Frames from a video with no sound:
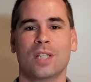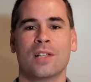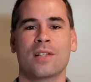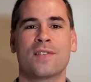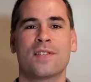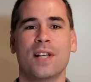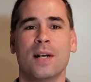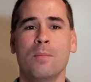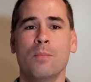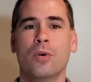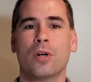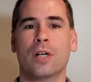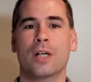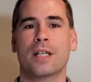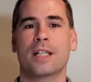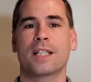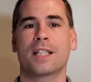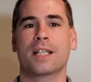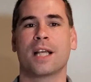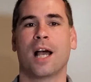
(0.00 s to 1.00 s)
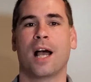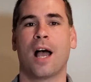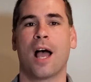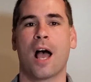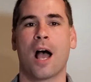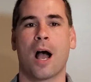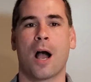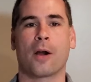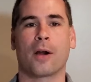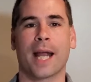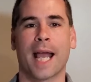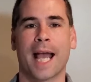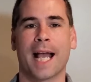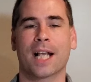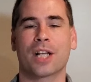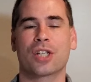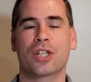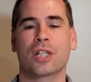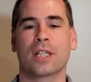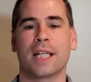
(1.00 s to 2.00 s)
Some words are
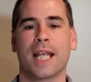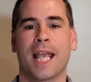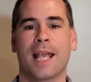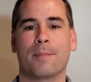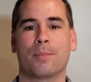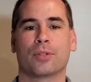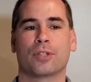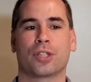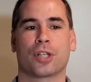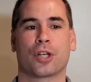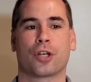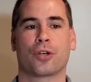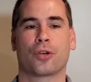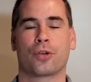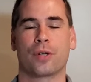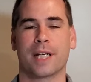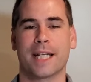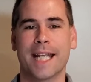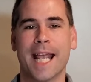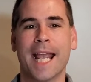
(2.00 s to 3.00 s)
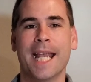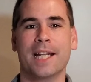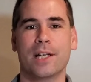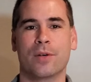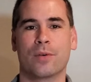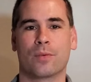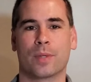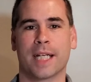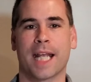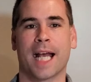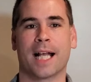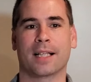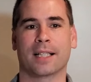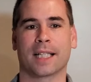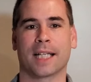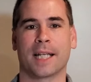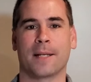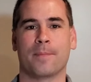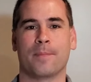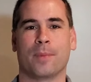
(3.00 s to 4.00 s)
actually able to create
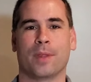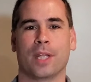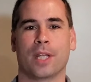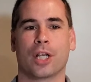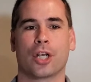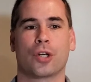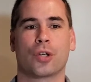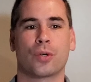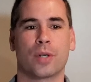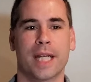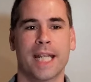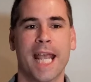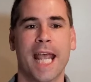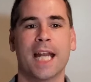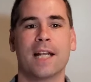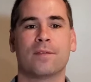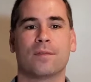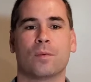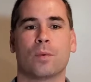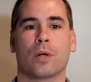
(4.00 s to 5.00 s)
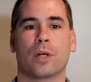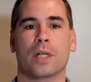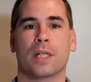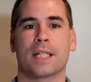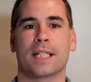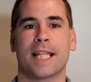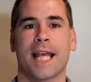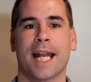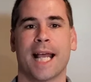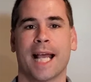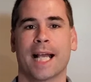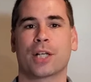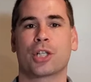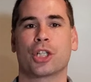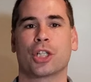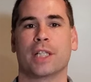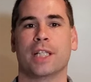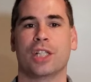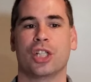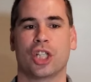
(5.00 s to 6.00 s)
reality, creative words that
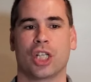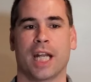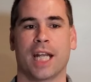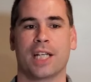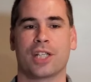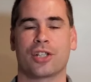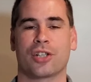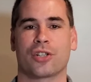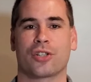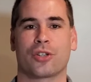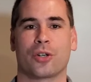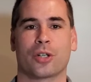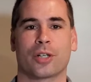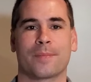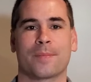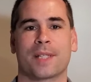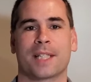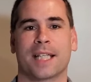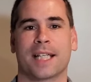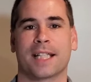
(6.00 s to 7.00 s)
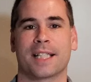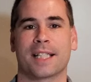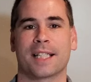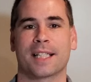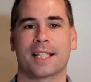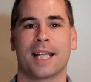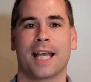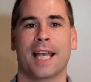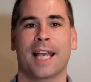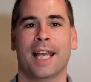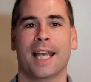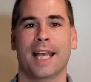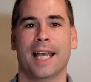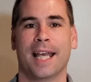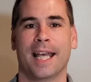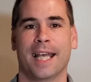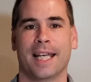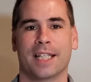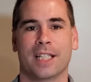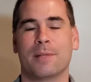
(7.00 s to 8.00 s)
actually change circumstances.
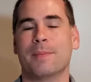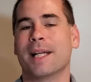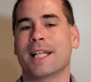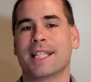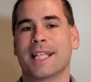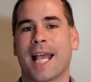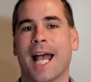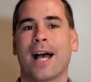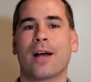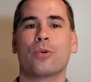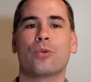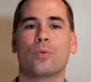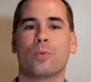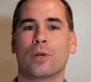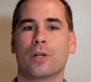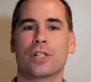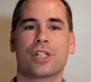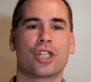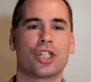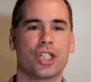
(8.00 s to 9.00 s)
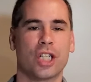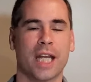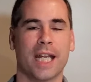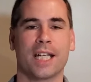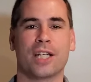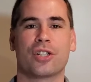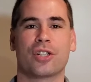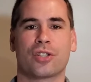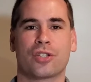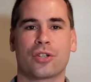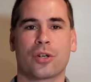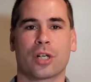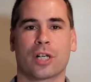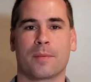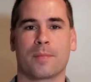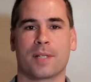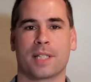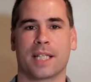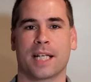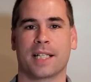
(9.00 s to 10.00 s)
You might say, how do words change
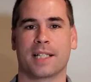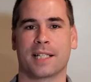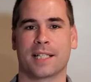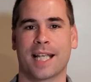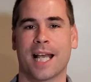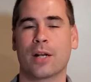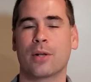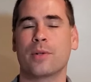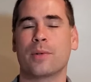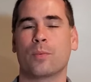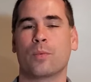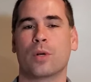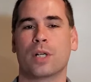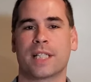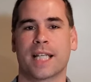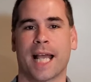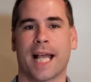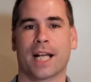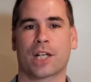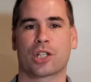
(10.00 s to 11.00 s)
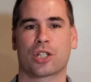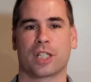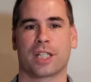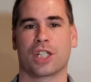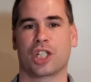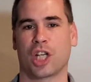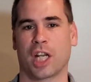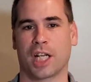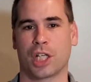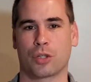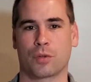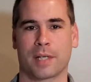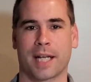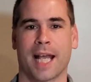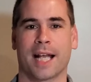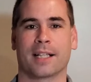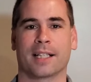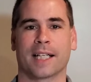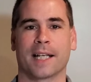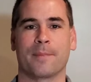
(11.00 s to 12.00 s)
circumstances? How do words actually change
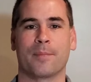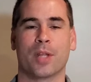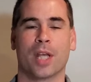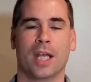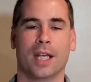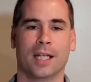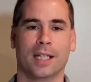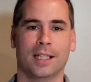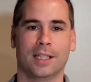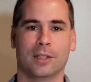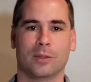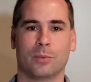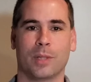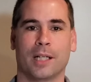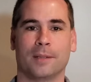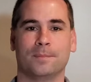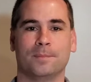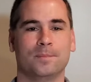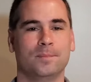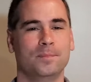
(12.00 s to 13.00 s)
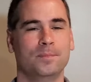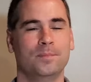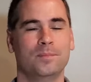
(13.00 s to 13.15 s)
reality? Well,